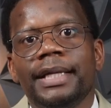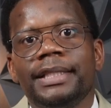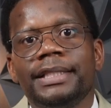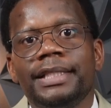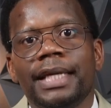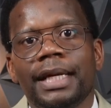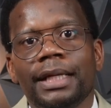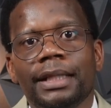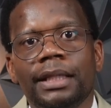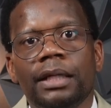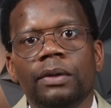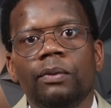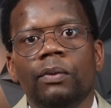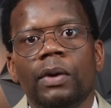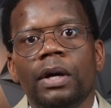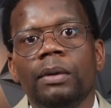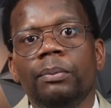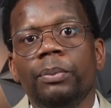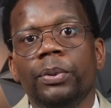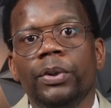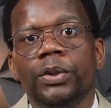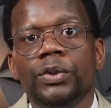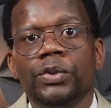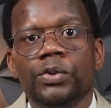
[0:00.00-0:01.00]
take that
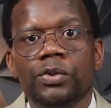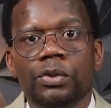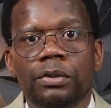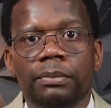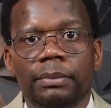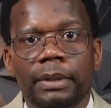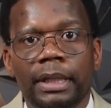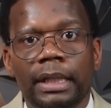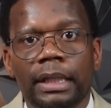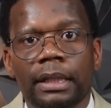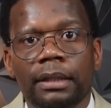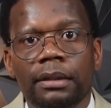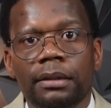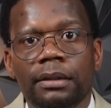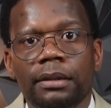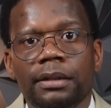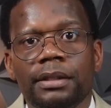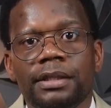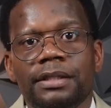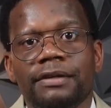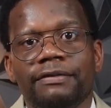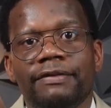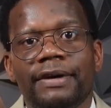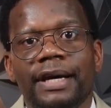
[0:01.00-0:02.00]
1.2 million
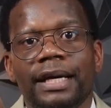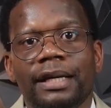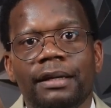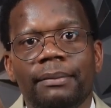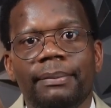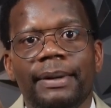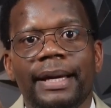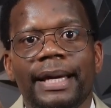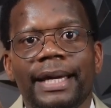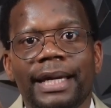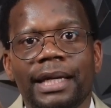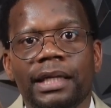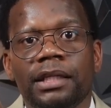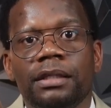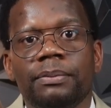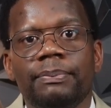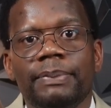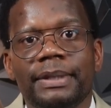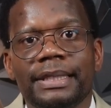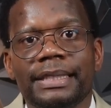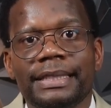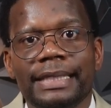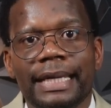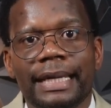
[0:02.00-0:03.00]
divided by
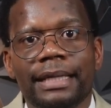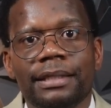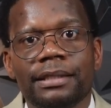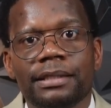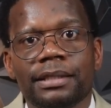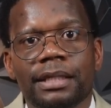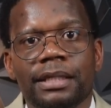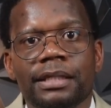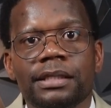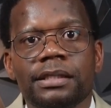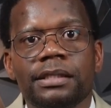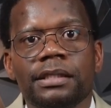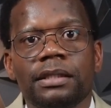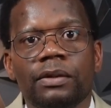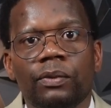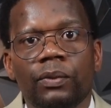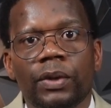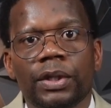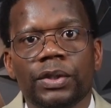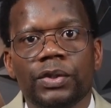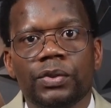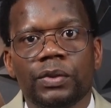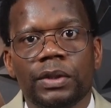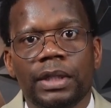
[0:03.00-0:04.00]
8% and see
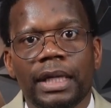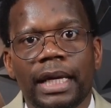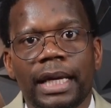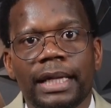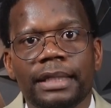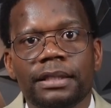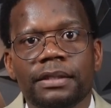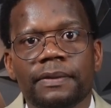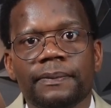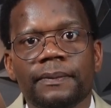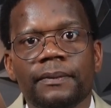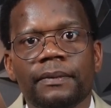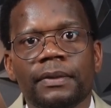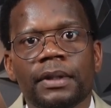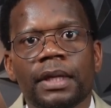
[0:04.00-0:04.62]
what you get.